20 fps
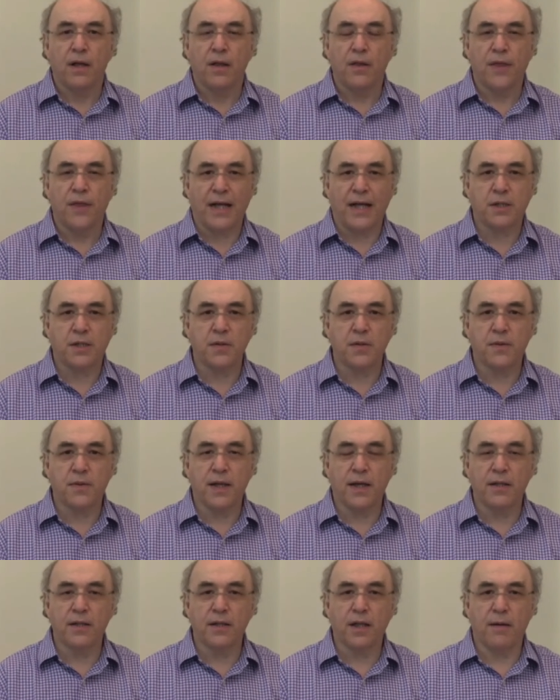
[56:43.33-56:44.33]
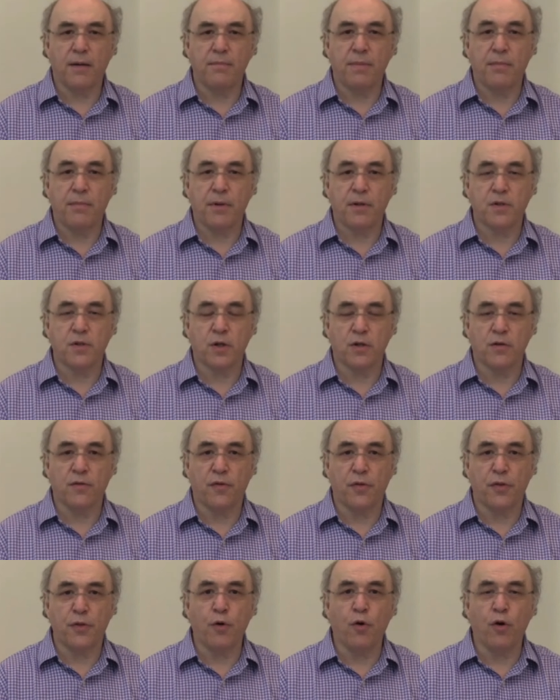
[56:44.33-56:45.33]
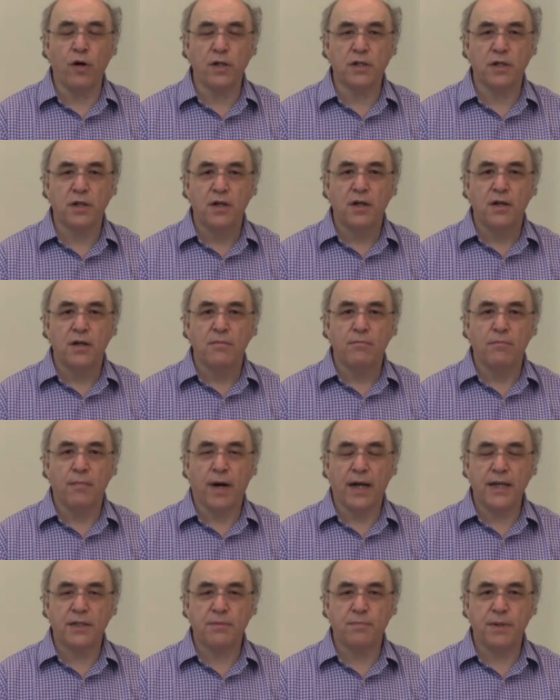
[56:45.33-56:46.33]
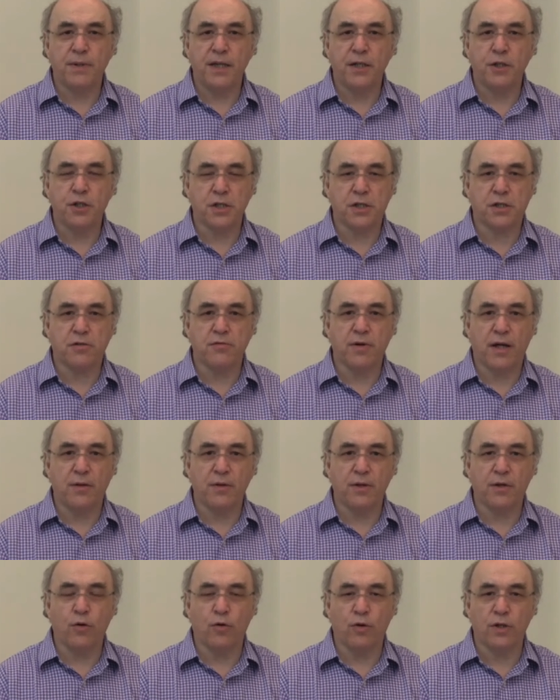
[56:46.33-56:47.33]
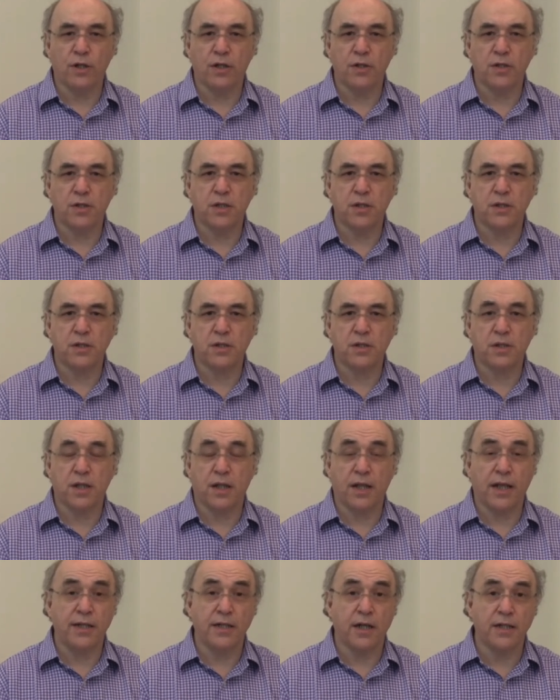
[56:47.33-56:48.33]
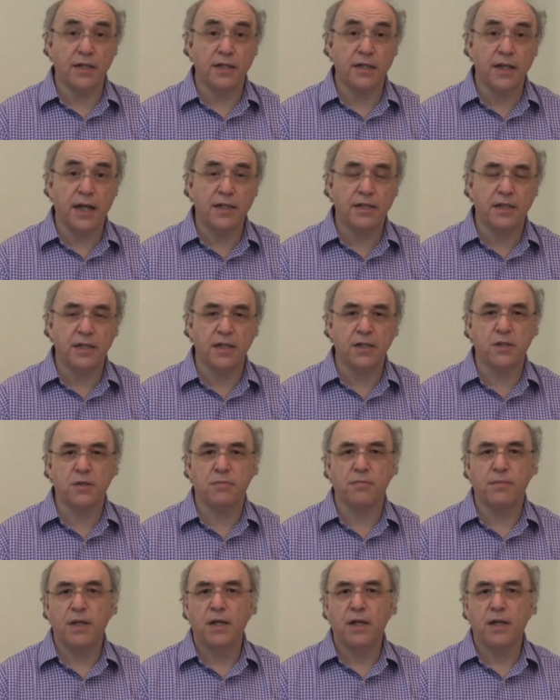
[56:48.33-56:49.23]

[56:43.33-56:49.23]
That's a thing that people sort of thought might be just around the corner since the late 1980s.